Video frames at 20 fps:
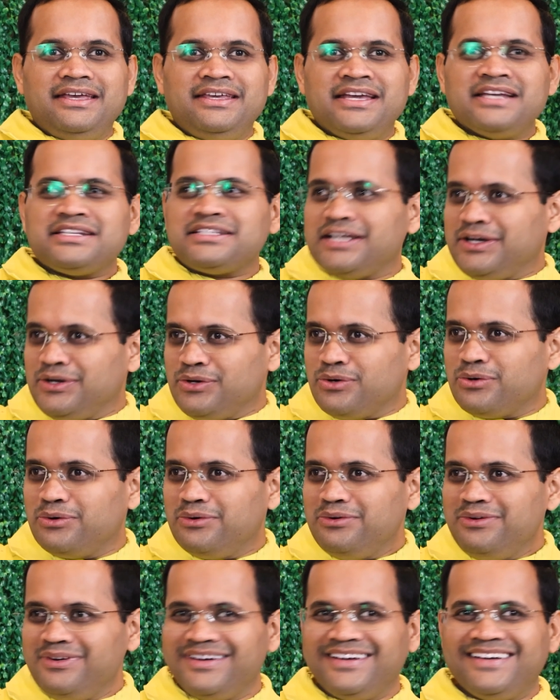Yes or
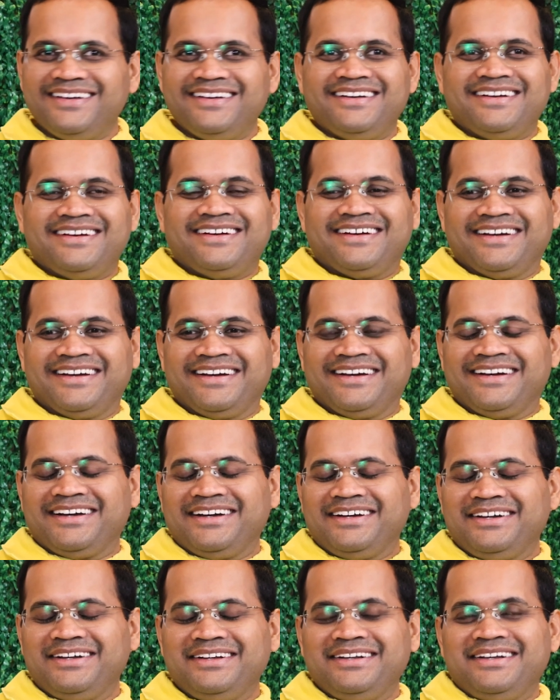no.
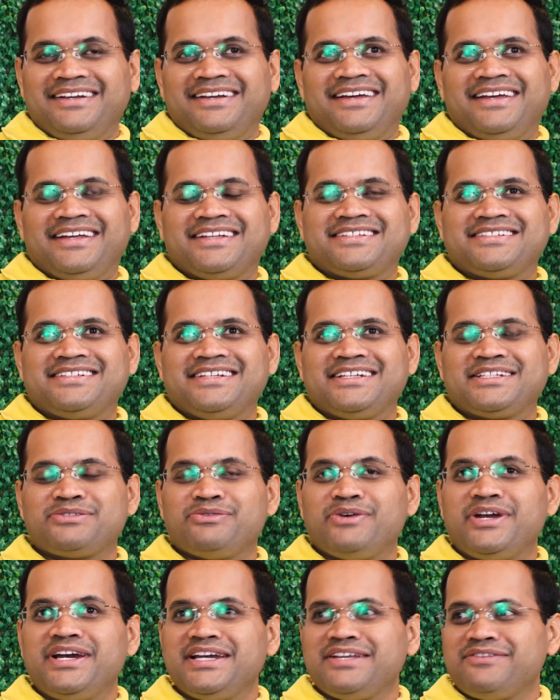
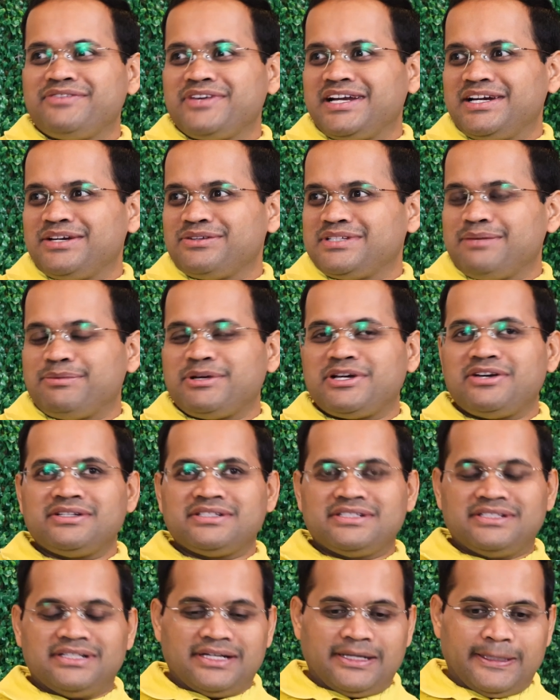It's very difficult to say
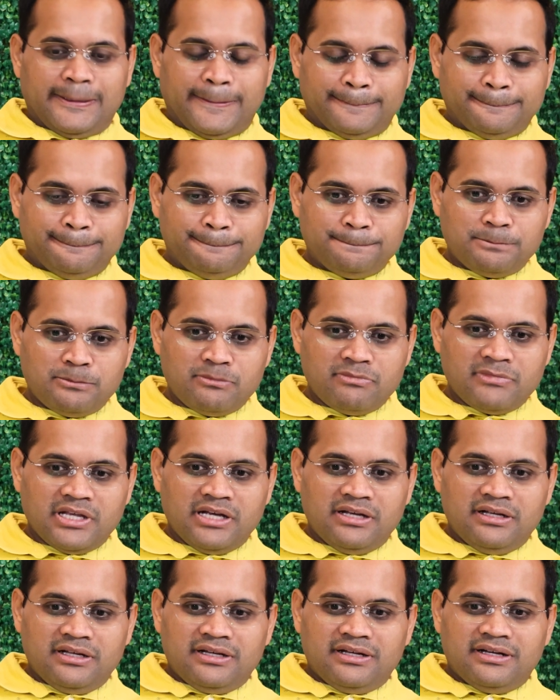because
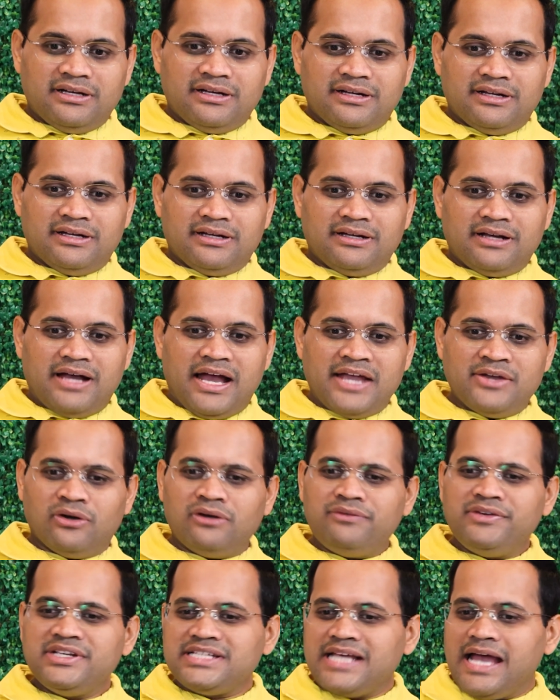I
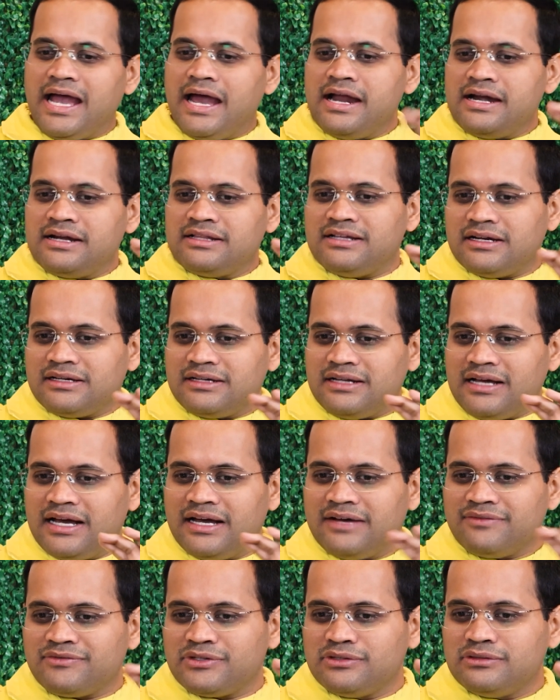always had that I
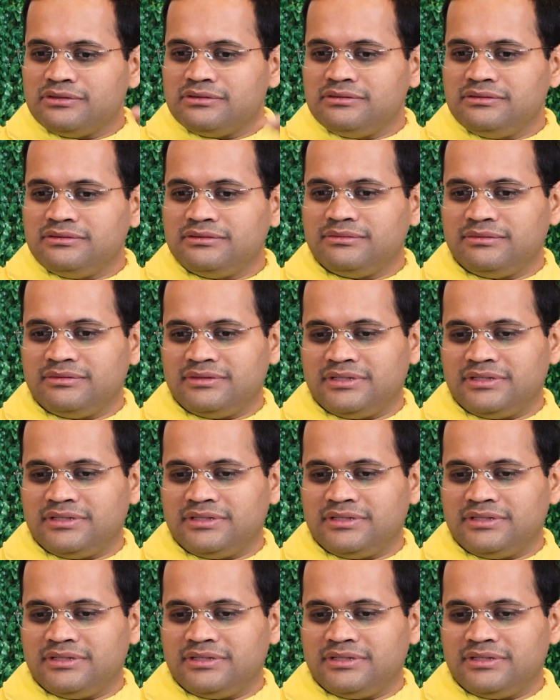have to,